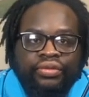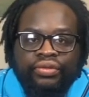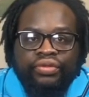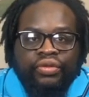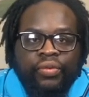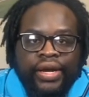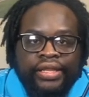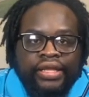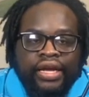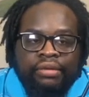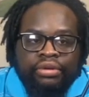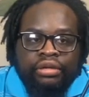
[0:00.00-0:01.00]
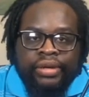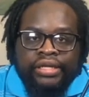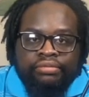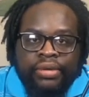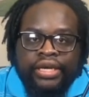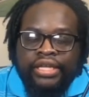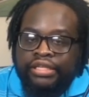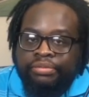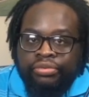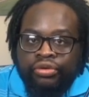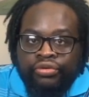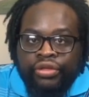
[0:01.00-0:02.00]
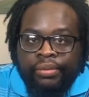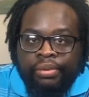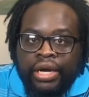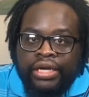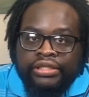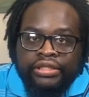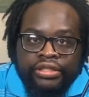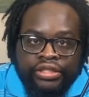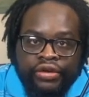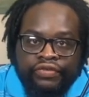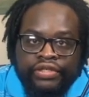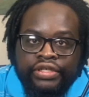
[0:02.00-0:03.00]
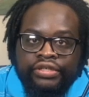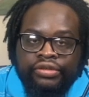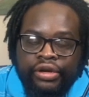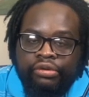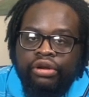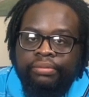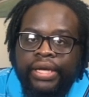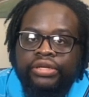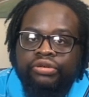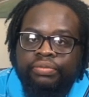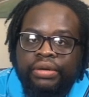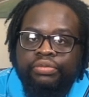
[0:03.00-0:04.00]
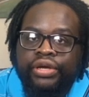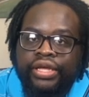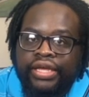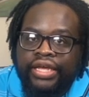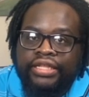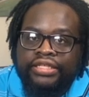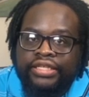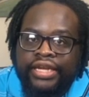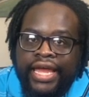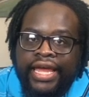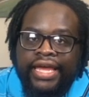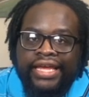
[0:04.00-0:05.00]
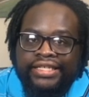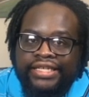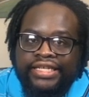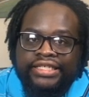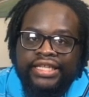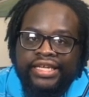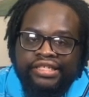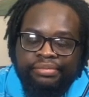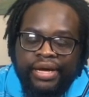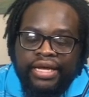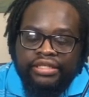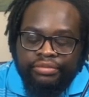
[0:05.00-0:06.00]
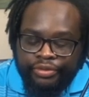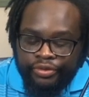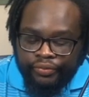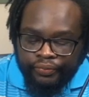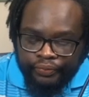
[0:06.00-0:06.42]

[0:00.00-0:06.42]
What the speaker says: the way the company makes money is through their products and services. So they want to make sure people can get to that as easily as possible.